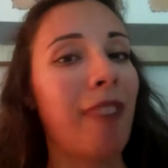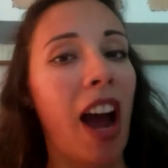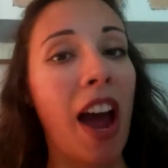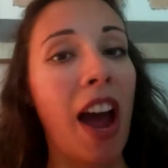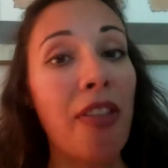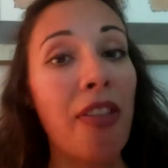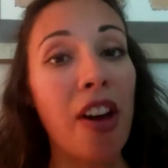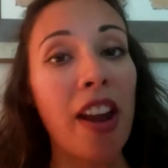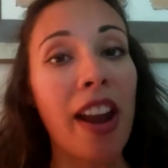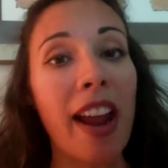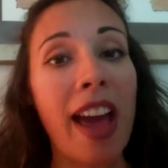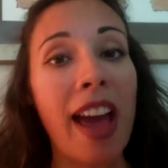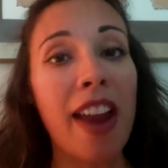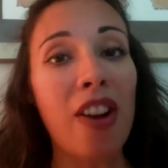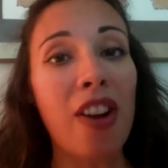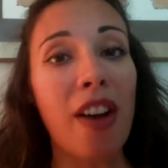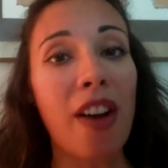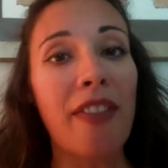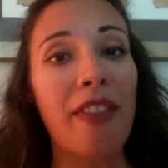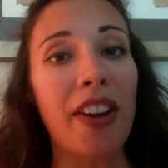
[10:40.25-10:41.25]
I thought I had
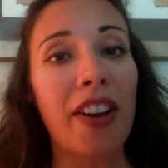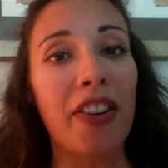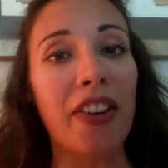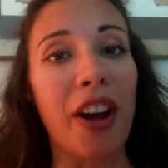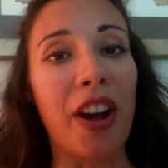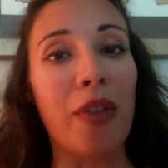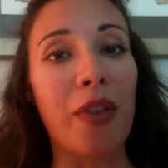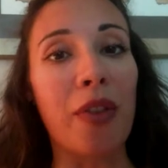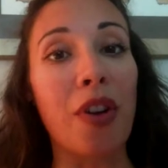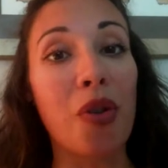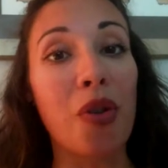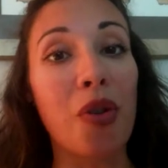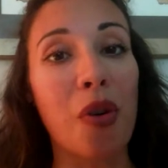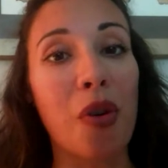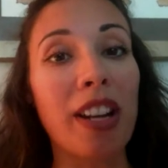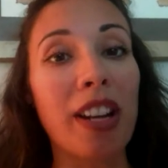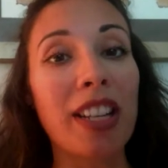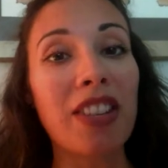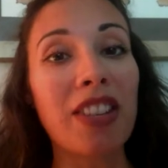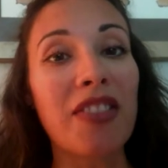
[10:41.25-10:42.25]
it all figured out.
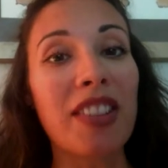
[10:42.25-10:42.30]
According to